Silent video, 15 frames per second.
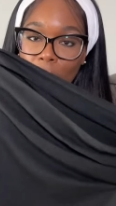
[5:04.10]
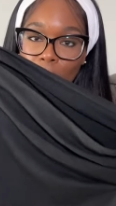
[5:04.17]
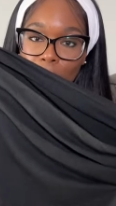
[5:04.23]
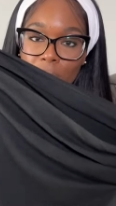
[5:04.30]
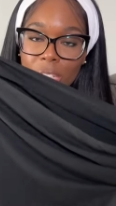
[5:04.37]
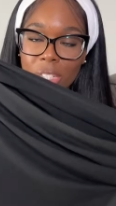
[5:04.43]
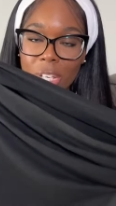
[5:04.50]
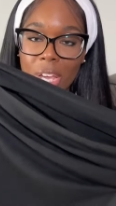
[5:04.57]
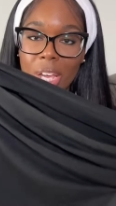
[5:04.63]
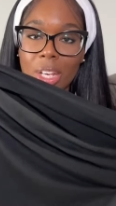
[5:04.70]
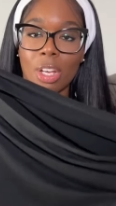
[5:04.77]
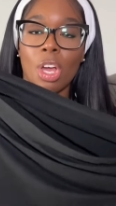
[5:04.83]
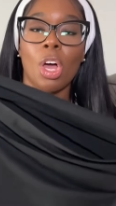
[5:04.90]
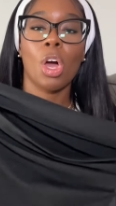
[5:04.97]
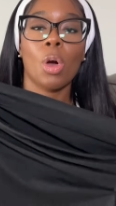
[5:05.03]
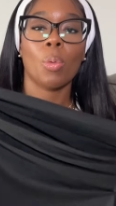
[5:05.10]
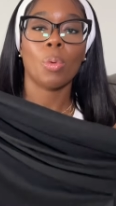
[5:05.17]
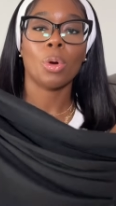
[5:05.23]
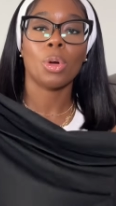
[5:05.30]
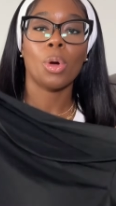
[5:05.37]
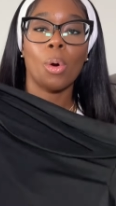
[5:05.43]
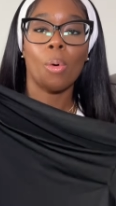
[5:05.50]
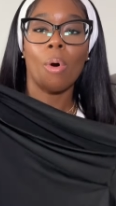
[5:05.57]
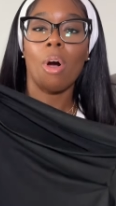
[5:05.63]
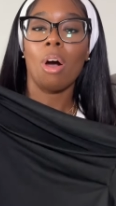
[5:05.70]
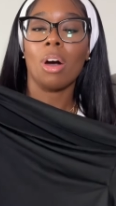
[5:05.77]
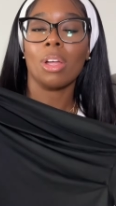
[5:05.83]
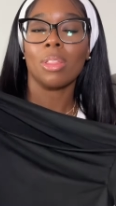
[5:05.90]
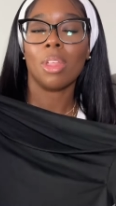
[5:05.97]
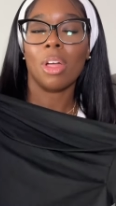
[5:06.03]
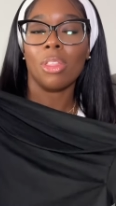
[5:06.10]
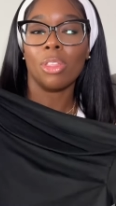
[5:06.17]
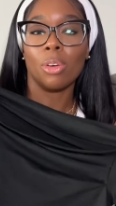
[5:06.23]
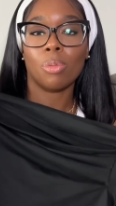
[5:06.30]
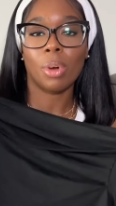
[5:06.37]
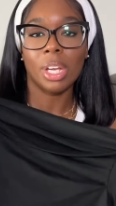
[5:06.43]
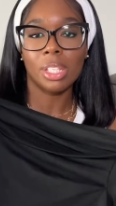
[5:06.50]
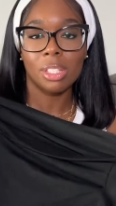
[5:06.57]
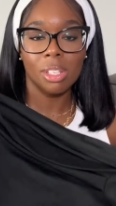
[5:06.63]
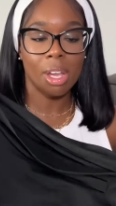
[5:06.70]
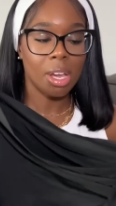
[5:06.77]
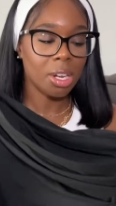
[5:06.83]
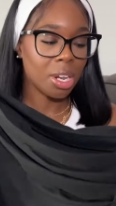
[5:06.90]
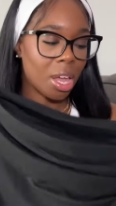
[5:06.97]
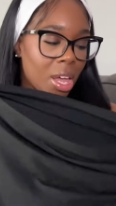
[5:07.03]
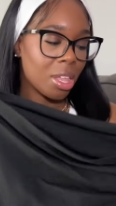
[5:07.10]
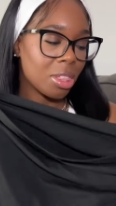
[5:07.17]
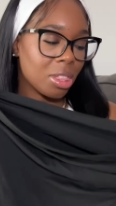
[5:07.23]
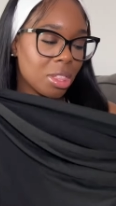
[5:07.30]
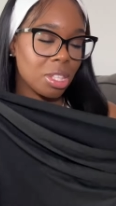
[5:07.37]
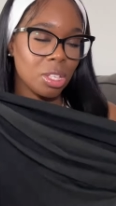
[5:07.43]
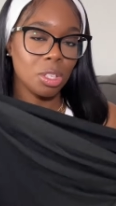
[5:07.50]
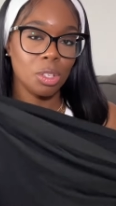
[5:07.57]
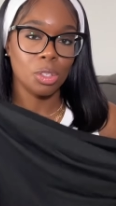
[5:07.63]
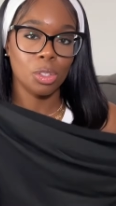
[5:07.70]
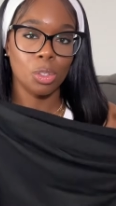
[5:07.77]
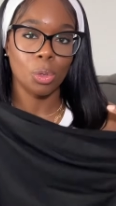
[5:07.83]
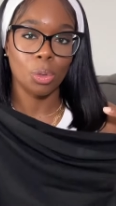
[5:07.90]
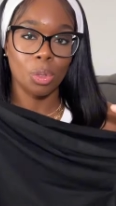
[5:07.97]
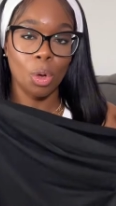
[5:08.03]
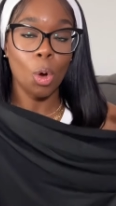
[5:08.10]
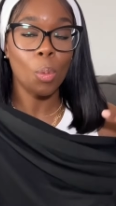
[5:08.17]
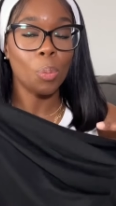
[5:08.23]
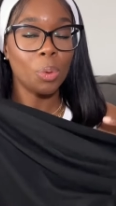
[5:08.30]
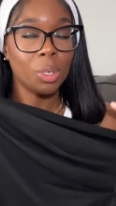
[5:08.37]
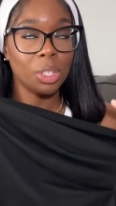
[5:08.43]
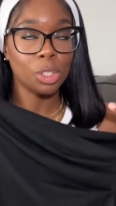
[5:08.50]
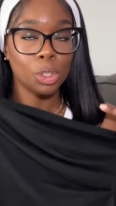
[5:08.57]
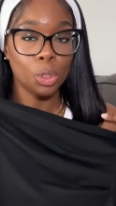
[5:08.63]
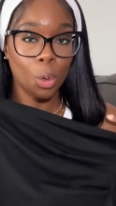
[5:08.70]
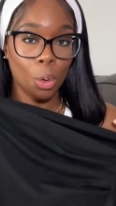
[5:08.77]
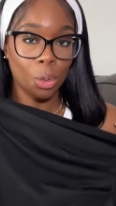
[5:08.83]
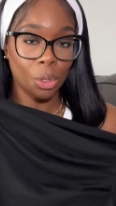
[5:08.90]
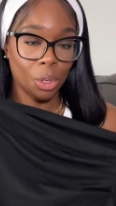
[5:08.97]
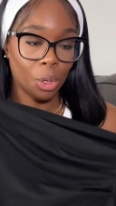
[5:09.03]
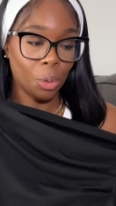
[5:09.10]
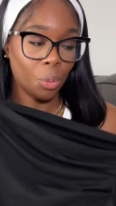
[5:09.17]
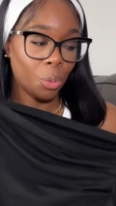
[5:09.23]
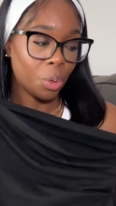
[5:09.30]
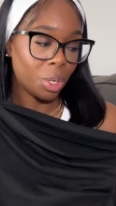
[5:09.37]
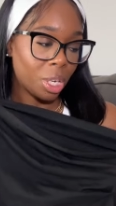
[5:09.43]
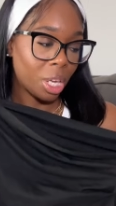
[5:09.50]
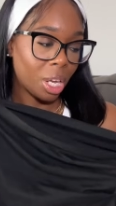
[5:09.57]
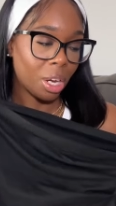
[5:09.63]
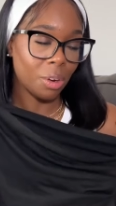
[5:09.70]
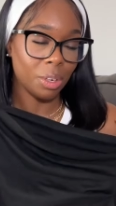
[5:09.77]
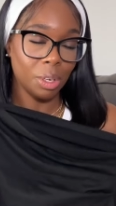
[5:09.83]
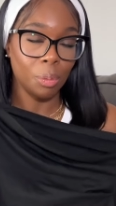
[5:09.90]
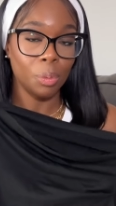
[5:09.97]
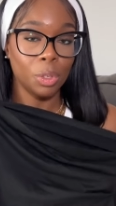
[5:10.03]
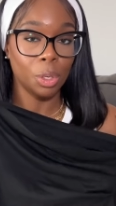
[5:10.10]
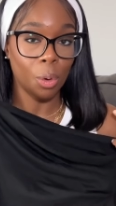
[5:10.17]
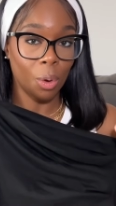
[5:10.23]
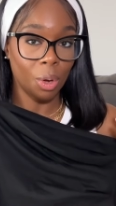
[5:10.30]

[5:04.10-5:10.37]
covered side would go on the right side and the open shoulder would area would go